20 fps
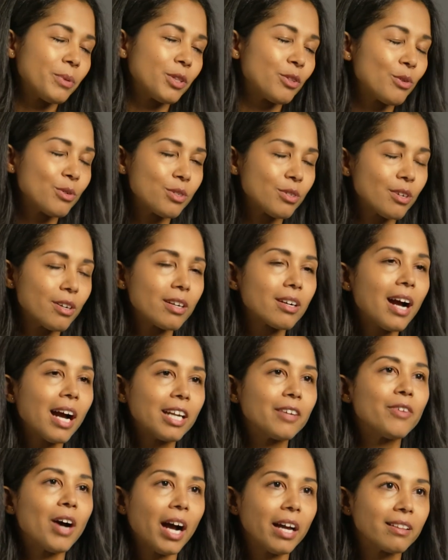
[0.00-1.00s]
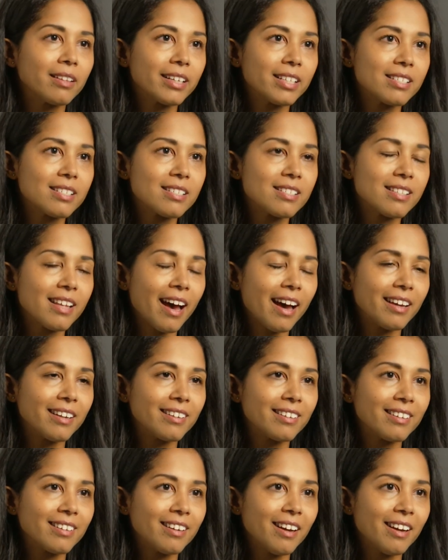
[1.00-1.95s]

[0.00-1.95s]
but those are kind of highlights that